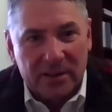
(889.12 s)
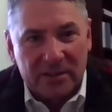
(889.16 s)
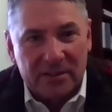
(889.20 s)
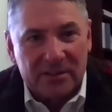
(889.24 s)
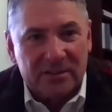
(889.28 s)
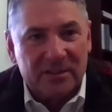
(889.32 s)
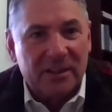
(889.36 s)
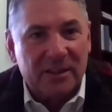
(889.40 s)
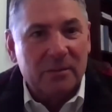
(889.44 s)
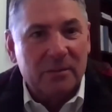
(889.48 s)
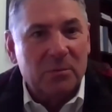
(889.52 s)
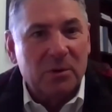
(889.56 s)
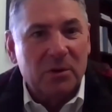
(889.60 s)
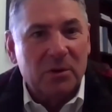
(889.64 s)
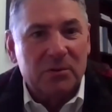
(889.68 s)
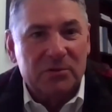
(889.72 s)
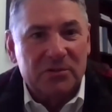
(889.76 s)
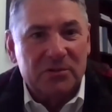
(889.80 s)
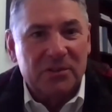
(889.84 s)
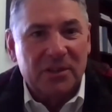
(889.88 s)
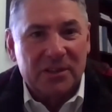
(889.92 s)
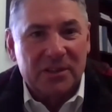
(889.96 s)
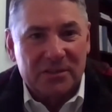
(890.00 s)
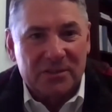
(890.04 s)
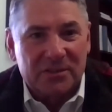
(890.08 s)
the
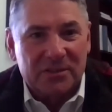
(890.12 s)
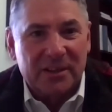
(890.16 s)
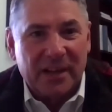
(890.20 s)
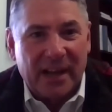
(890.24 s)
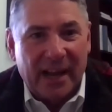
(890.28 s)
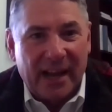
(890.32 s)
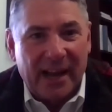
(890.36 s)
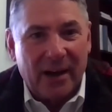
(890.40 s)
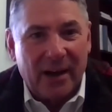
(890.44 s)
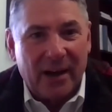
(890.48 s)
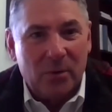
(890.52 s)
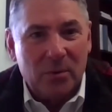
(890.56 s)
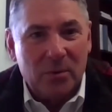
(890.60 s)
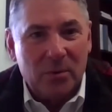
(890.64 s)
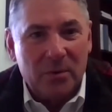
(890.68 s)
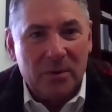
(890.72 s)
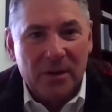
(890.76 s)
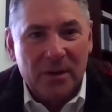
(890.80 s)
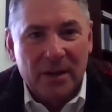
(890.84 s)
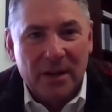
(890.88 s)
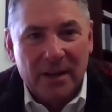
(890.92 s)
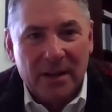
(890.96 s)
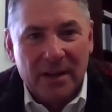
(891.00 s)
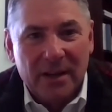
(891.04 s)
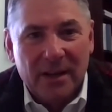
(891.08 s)
gazebo sits
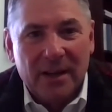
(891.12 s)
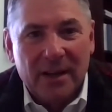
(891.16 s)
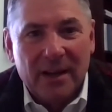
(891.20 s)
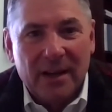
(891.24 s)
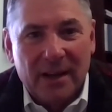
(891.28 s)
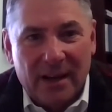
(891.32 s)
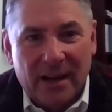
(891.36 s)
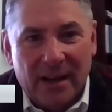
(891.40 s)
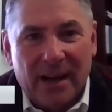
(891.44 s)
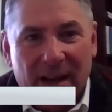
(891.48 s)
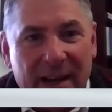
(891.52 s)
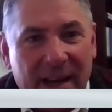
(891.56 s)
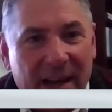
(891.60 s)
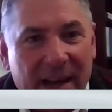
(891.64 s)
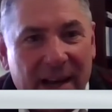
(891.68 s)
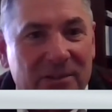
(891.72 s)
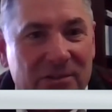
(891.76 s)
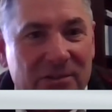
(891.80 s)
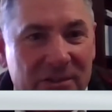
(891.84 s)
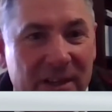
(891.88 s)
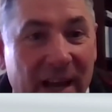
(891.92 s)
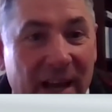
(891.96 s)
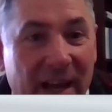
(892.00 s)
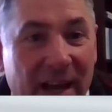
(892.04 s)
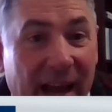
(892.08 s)
now, I
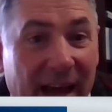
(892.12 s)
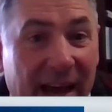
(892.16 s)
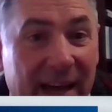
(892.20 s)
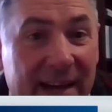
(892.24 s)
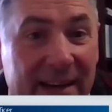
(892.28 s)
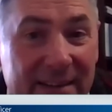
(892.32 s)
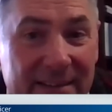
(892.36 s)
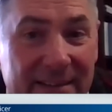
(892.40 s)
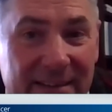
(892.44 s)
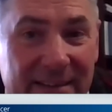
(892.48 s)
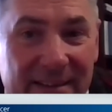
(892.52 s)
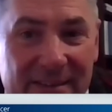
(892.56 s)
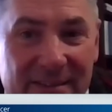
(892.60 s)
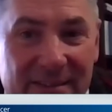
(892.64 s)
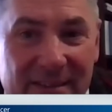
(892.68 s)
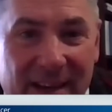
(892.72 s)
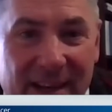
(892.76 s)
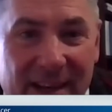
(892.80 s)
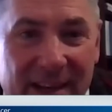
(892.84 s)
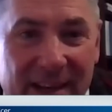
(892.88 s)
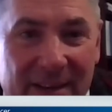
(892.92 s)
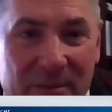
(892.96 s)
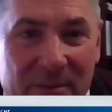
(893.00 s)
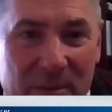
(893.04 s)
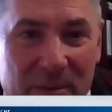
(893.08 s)
actually had it
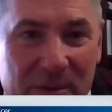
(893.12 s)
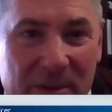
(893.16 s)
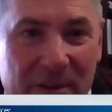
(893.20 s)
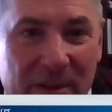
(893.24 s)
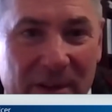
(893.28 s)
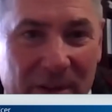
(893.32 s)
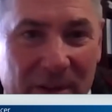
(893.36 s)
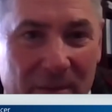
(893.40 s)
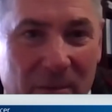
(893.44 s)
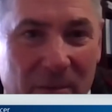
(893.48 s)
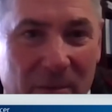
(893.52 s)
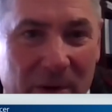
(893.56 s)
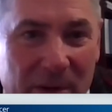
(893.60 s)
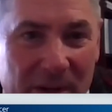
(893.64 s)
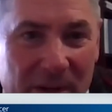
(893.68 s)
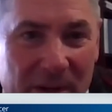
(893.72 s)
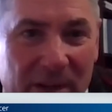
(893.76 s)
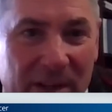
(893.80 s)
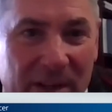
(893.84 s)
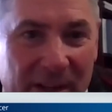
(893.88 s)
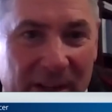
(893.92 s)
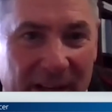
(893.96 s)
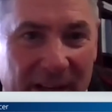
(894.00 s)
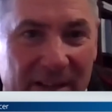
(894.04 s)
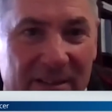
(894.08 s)
designed with
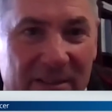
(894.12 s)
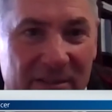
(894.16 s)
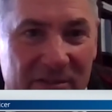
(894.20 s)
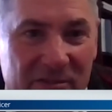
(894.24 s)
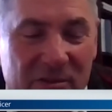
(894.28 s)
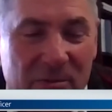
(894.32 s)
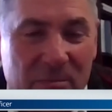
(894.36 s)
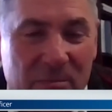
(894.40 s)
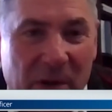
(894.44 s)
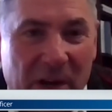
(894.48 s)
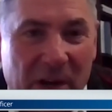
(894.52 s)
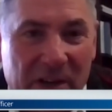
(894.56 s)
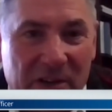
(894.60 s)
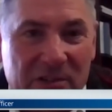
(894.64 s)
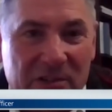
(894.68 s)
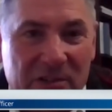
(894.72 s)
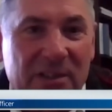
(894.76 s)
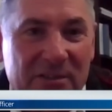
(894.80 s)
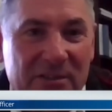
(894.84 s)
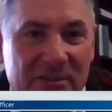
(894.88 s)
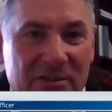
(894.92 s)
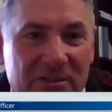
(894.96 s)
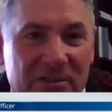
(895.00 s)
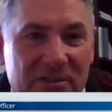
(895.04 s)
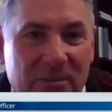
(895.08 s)
in
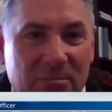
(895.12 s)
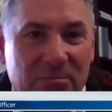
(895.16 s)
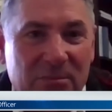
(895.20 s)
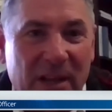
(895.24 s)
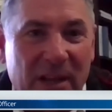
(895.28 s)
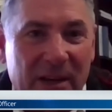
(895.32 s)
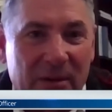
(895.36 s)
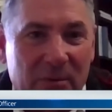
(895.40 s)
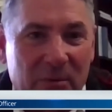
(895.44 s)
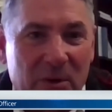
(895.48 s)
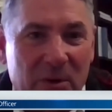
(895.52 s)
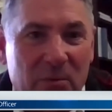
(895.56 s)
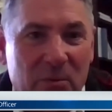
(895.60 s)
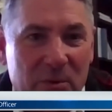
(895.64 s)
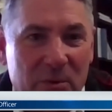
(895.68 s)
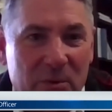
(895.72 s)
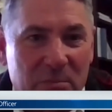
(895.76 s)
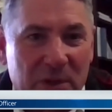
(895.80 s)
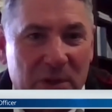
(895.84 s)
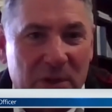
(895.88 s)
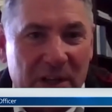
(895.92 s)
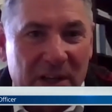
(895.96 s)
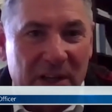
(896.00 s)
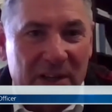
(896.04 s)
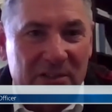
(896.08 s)
anticipation that someday we
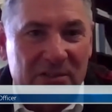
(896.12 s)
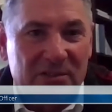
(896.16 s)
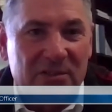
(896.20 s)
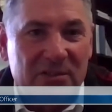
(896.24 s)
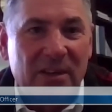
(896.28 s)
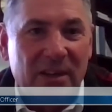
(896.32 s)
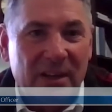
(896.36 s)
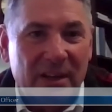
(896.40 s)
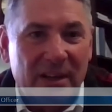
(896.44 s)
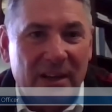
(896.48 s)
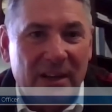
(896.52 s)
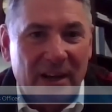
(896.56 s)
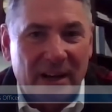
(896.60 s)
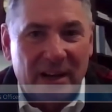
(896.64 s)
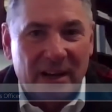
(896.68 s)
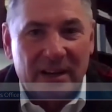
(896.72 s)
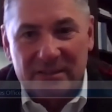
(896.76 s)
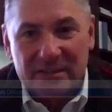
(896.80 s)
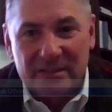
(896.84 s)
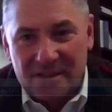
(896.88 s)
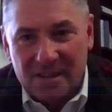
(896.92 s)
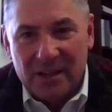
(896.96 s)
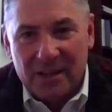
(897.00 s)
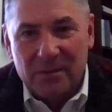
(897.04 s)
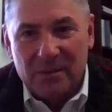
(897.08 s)
would place
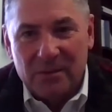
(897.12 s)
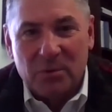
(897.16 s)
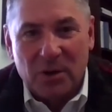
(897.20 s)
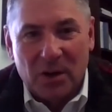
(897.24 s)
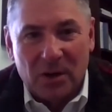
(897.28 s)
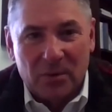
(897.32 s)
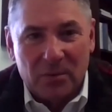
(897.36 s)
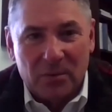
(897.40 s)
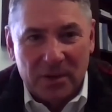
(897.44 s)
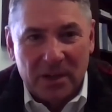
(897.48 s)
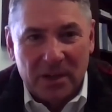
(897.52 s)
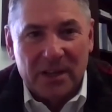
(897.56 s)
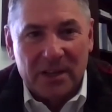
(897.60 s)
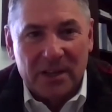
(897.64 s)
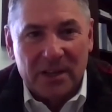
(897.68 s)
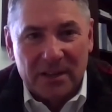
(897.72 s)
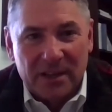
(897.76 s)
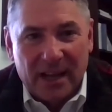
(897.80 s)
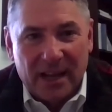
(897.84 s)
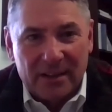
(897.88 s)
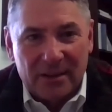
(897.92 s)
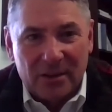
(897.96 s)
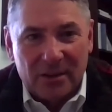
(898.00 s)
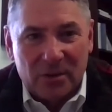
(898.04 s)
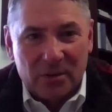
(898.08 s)
a gazebo
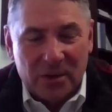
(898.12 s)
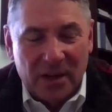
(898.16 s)
in that